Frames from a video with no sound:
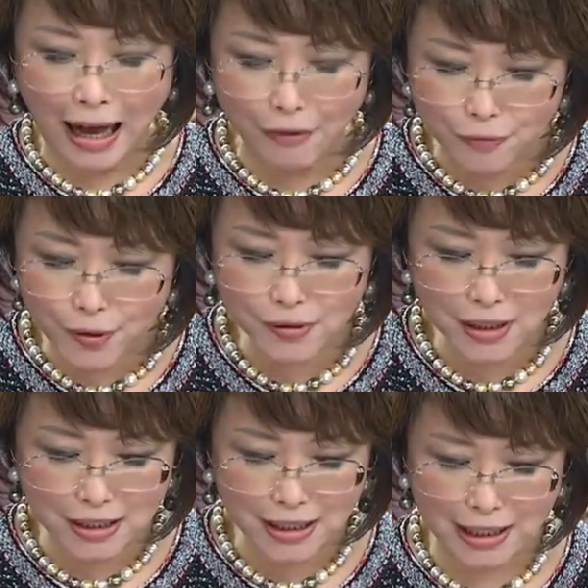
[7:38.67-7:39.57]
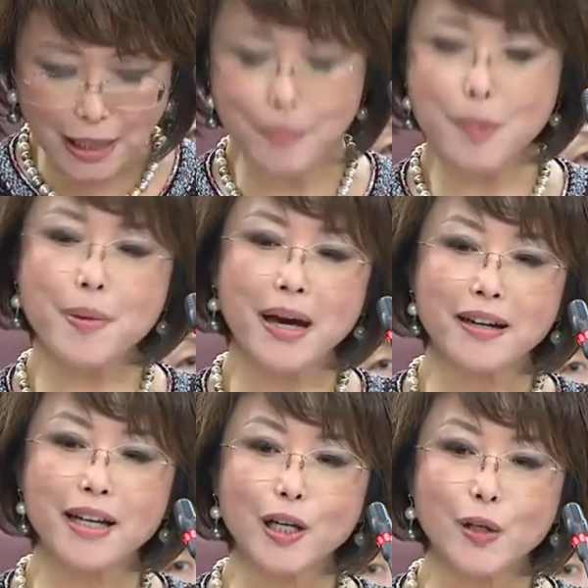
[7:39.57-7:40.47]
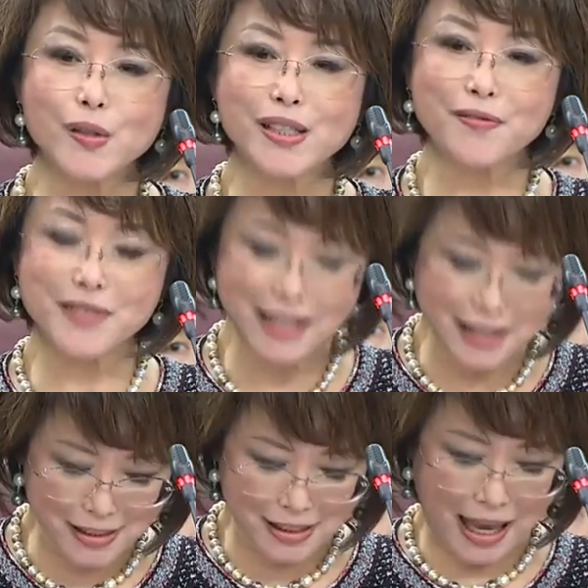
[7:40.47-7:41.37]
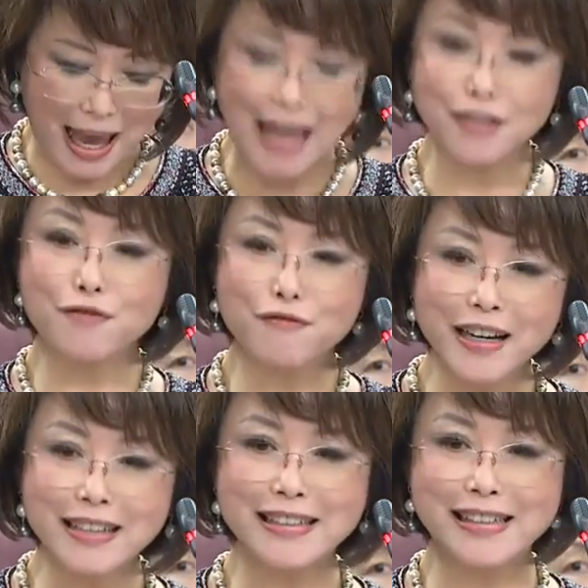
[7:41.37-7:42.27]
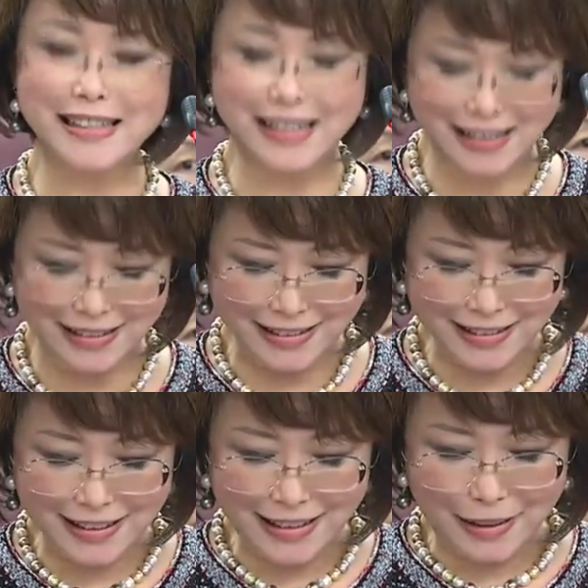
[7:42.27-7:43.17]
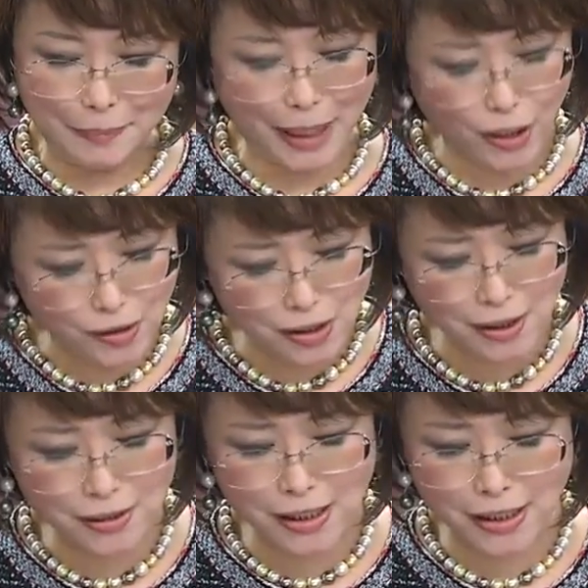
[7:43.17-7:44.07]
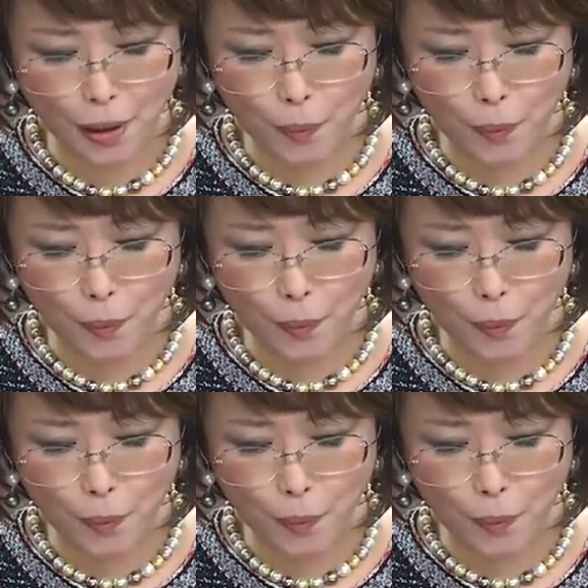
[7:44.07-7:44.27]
I feel that there can be better inclusiveness and fairness. My concern is